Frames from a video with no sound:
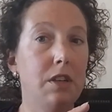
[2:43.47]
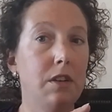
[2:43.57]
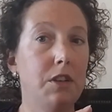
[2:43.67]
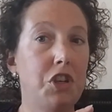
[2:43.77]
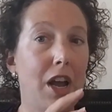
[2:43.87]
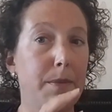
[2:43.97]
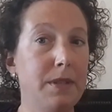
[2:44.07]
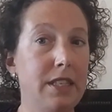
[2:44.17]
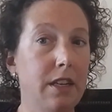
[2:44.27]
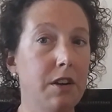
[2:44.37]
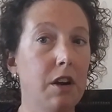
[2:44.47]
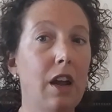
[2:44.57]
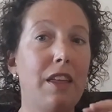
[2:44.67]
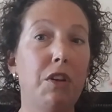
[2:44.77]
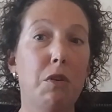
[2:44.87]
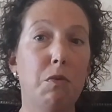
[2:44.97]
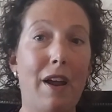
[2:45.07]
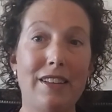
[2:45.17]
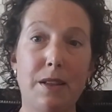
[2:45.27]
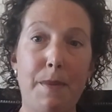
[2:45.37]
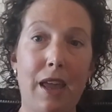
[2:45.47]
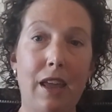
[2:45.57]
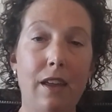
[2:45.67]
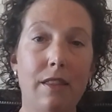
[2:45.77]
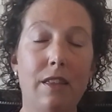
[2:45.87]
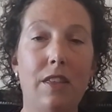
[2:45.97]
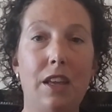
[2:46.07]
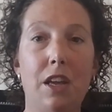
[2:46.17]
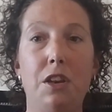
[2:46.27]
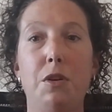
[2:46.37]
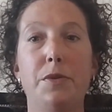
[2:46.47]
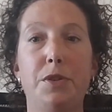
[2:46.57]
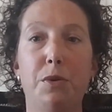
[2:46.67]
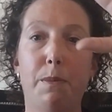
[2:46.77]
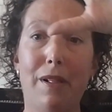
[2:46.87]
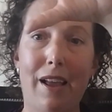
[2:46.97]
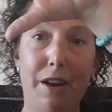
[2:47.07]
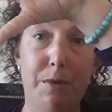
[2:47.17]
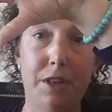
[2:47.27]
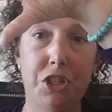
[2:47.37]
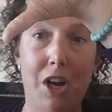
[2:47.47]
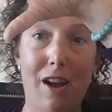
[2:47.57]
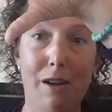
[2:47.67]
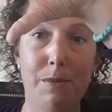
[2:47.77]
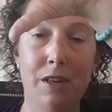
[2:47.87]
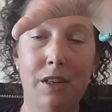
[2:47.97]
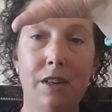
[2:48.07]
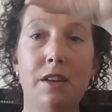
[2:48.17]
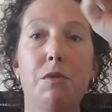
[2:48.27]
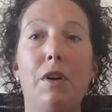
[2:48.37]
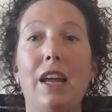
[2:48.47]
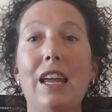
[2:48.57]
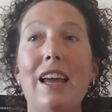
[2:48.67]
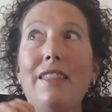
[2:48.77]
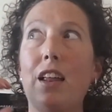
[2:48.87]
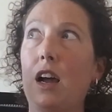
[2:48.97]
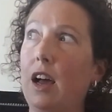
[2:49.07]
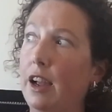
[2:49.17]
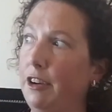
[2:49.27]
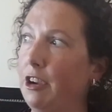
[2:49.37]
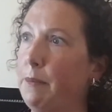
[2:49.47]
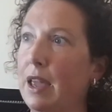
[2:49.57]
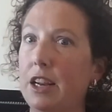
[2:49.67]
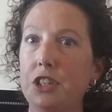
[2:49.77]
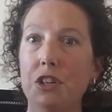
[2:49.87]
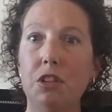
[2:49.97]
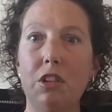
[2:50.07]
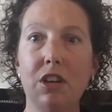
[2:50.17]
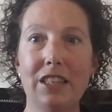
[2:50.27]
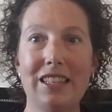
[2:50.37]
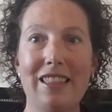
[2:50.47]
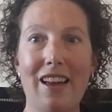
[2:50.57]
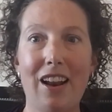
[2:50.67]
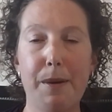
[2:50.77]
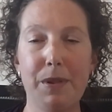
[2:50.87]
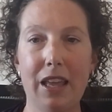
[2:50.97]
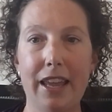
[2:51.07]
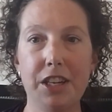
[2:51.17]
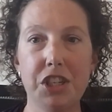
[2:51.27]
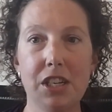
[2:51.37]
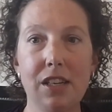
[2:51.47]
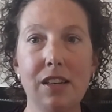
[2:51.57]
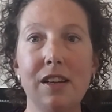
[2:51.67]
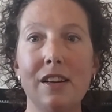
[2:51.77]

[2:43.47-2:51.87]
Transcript: job seeker and their resume that they can use to apply to a job right? And then a hiring manager looks at that application